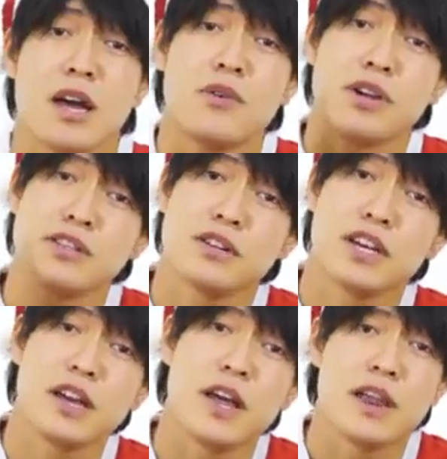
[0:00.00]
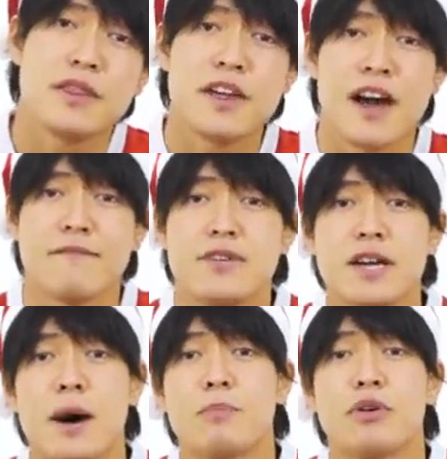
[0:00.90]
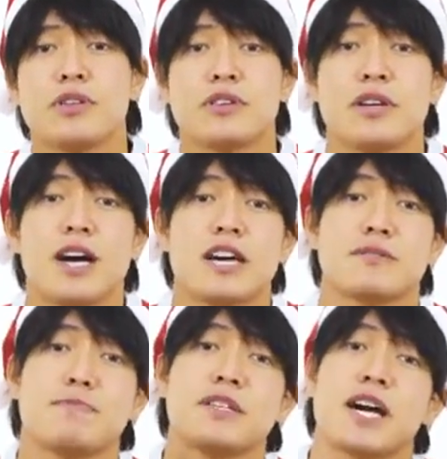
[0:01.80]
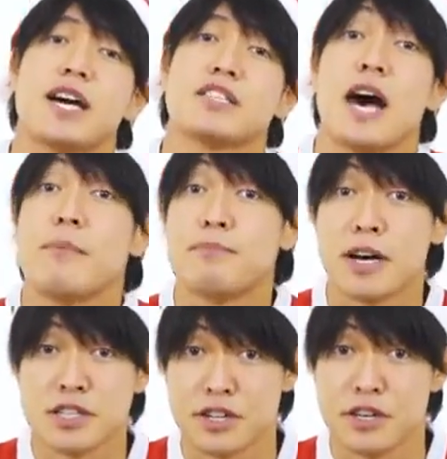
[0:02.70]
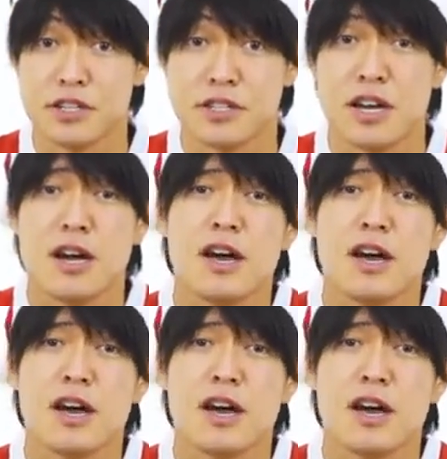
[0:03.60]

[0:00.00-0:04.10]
And recently, they have been appointed as Pizza Hut's ambassadors.